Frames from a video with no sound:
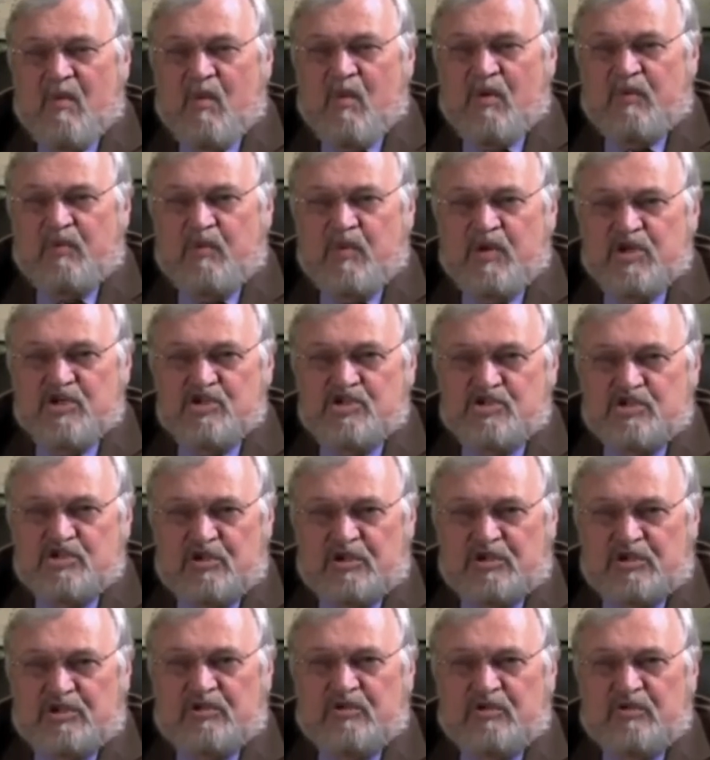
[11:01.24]
What we
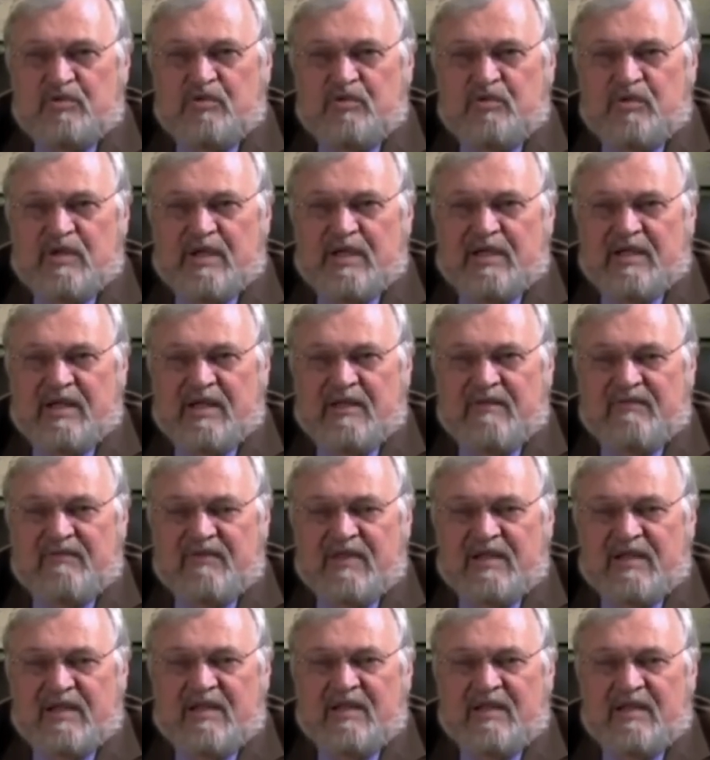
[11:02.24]
should do, and I
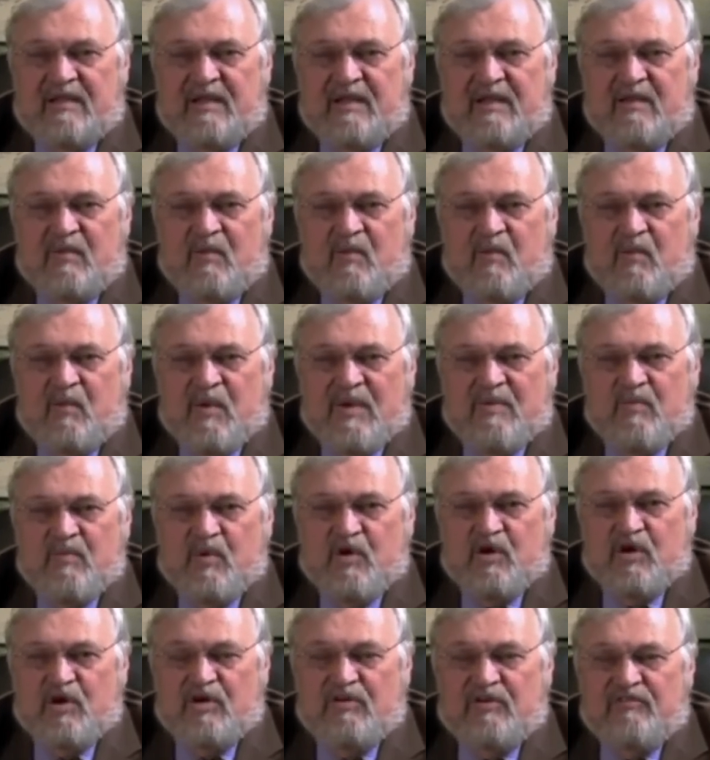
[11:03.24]
think when
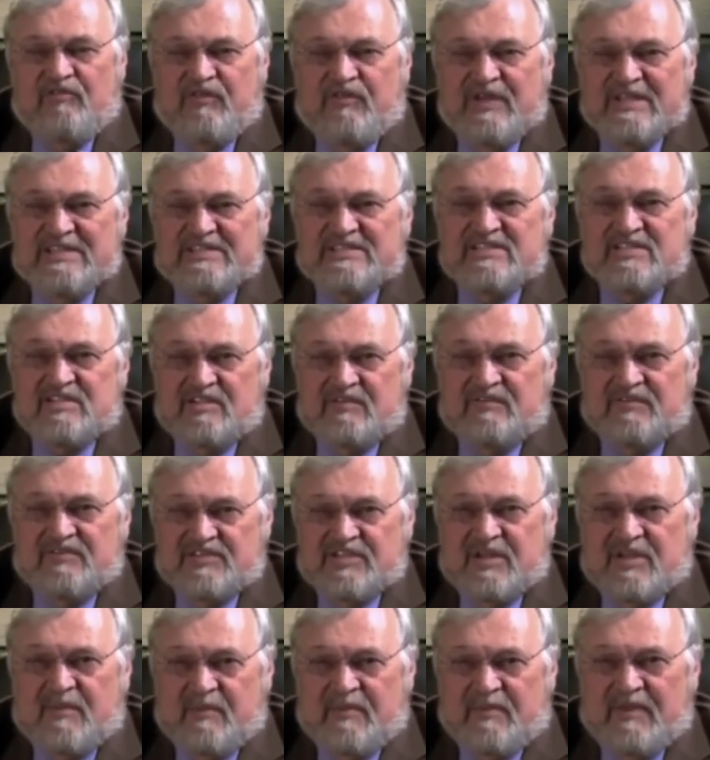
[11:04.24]
we're convinced of
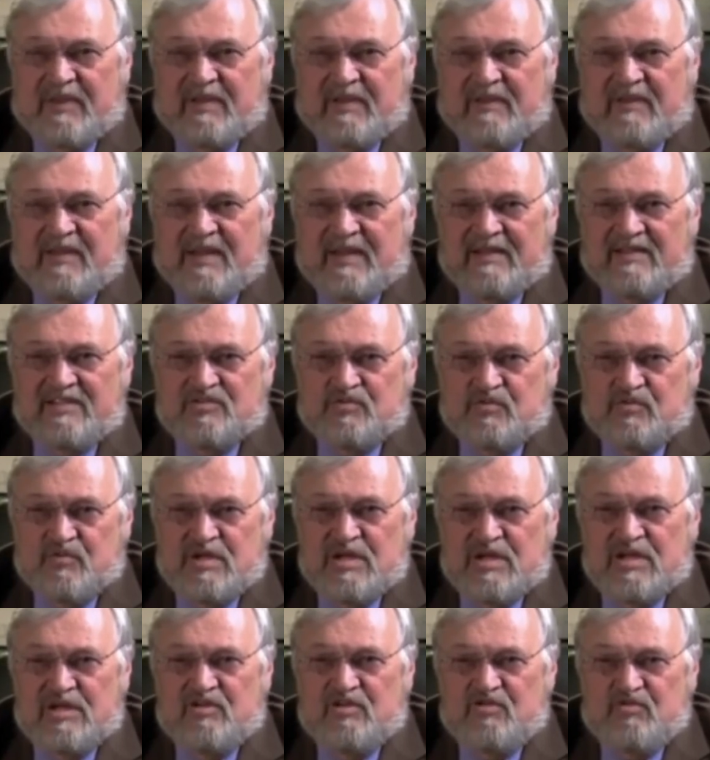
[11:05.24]
something that is
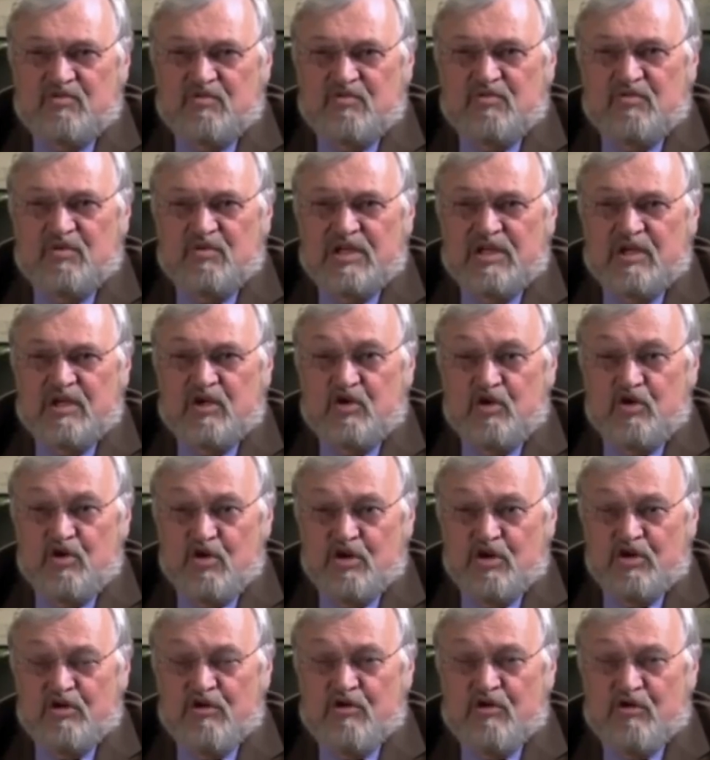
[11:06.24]
really truly
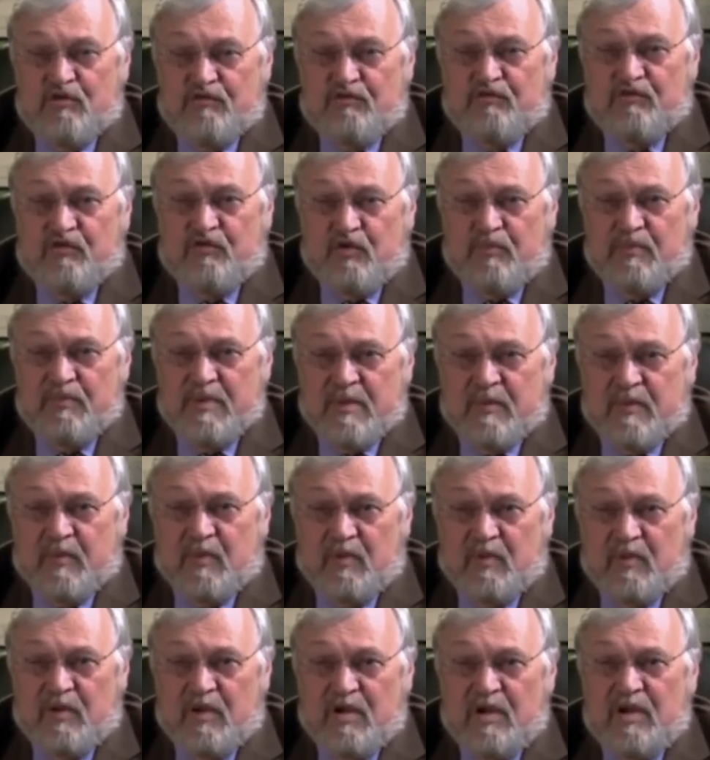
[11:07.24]
good for
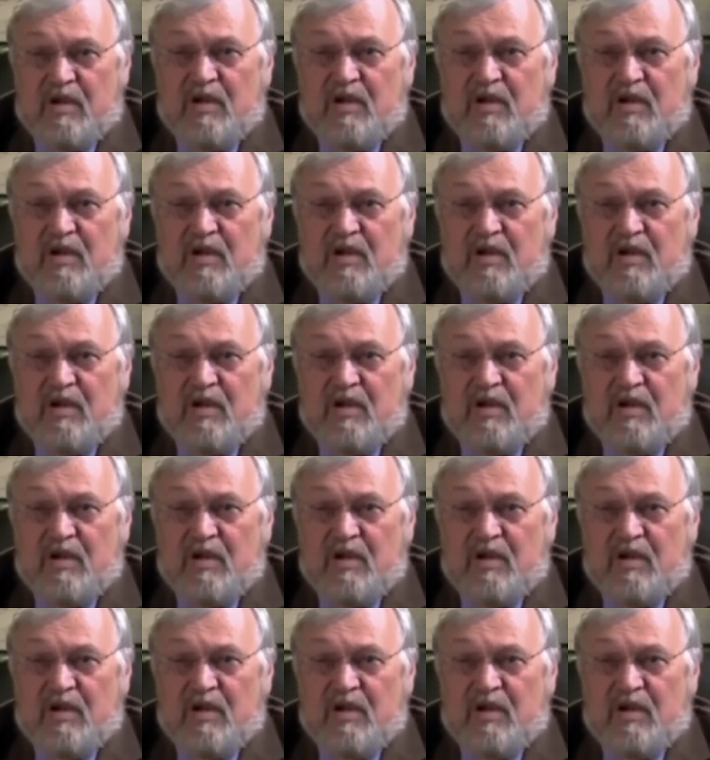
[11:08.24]
people,